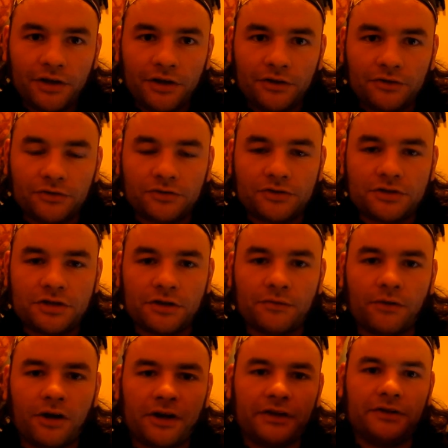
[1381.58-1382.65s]
just
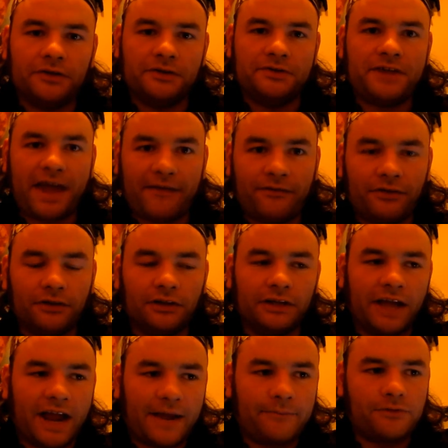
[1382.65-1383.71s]
so I can
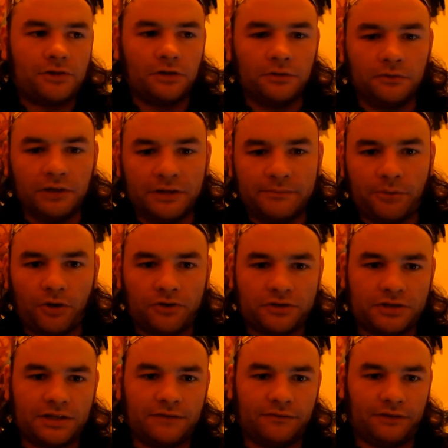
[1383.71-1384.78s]
definitely, absolutely,
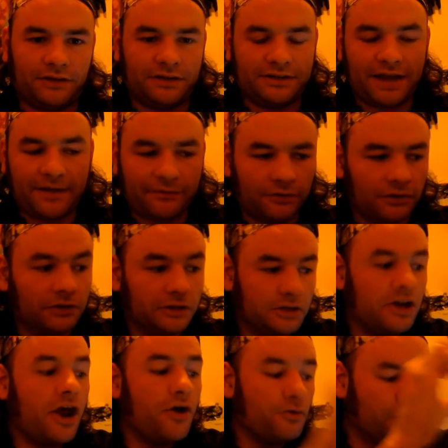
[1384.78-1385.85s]
positively, definitely
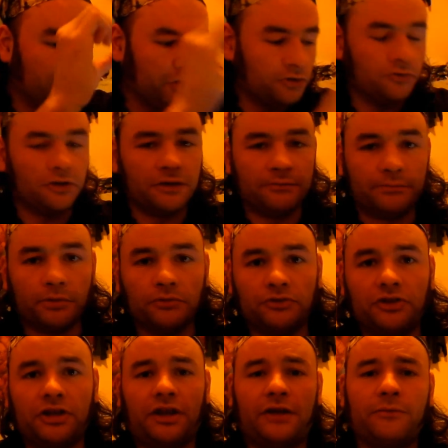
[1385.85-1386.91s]
know that you're talking
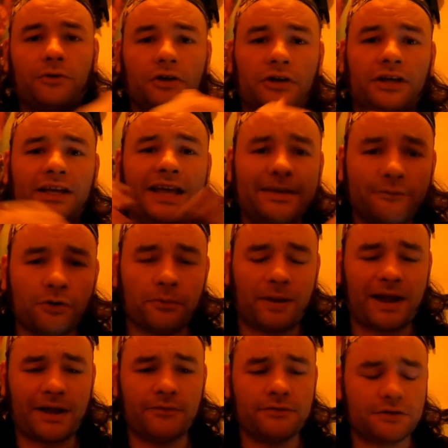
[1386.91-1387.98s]
bullshit. I'm not going to give up
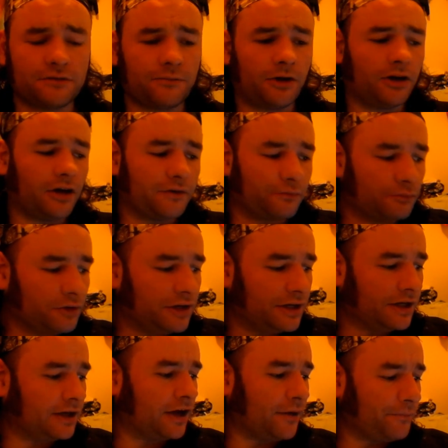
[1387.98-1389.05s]
hours of my life
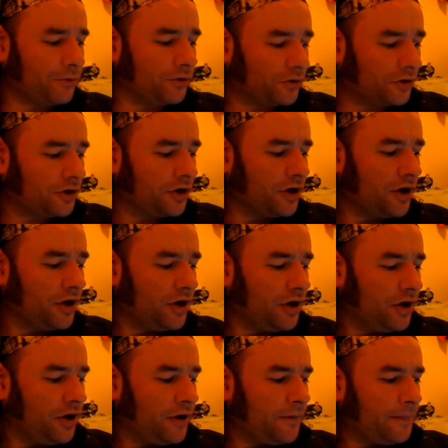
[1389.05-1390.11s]
reading a book.
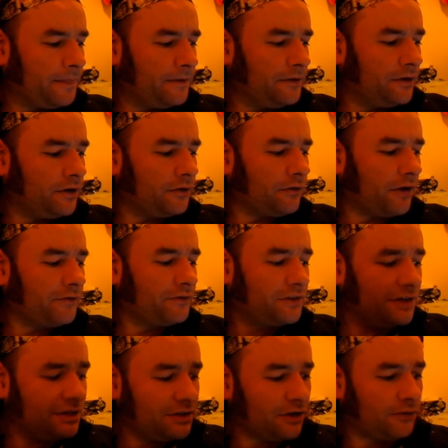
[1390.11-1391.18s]
I've
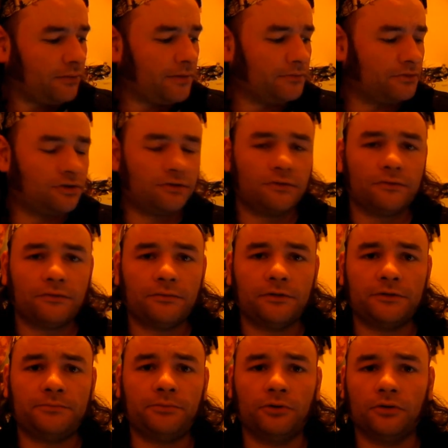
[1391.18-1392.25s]
seen the quotes from
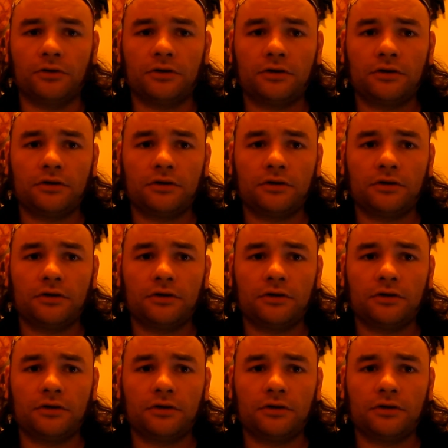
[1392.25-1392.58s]
this book.